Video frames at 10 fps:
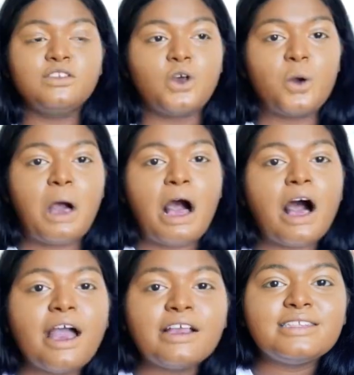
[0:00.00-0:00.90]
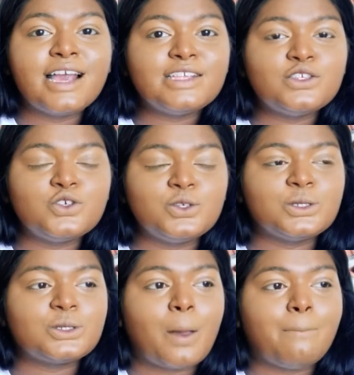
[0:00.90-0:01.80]
So I tend to
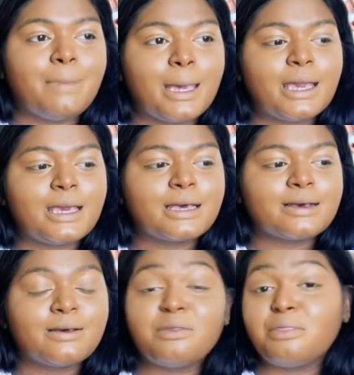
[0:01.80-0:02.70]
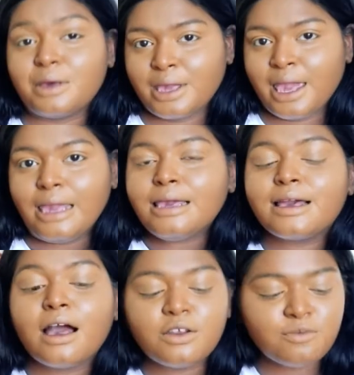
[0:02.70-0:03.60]
just bake the
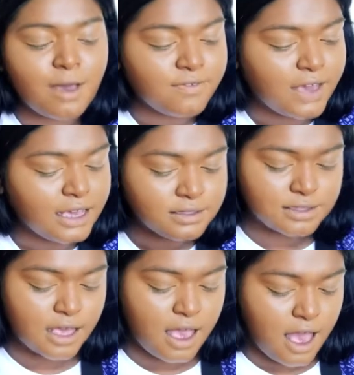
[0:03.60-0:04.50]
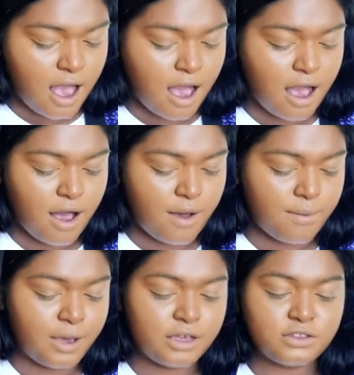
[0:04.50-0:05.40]
cake out of my face. So
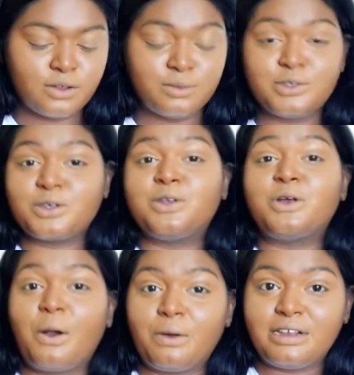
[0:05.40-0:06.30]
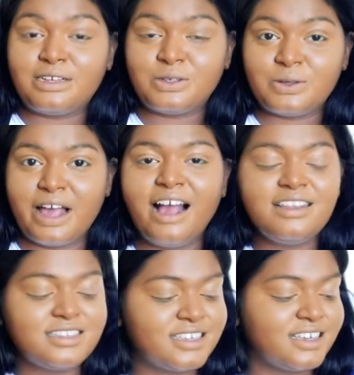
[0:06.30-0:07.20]
I'm just gonna go in and do
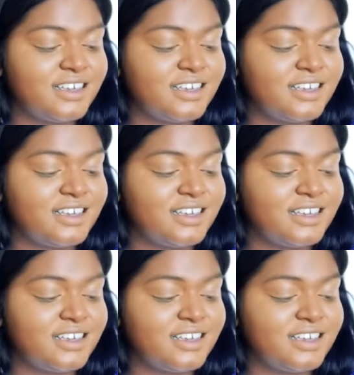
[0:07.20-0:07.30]
that.